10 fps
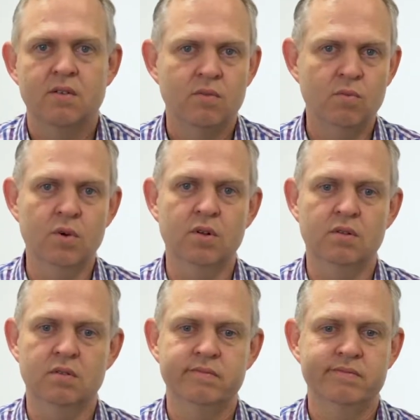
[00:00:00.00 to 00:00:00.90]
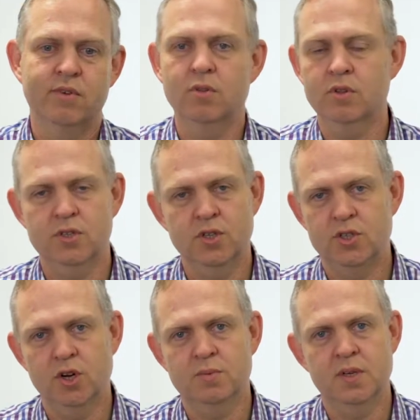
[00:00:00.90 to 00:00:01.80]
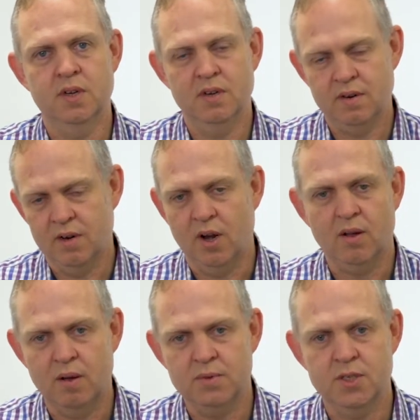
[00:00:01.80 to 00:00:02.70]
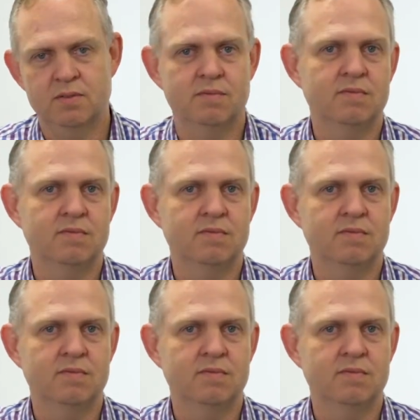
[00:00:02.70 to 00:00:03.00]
we'll all lose our jobs. And I'm just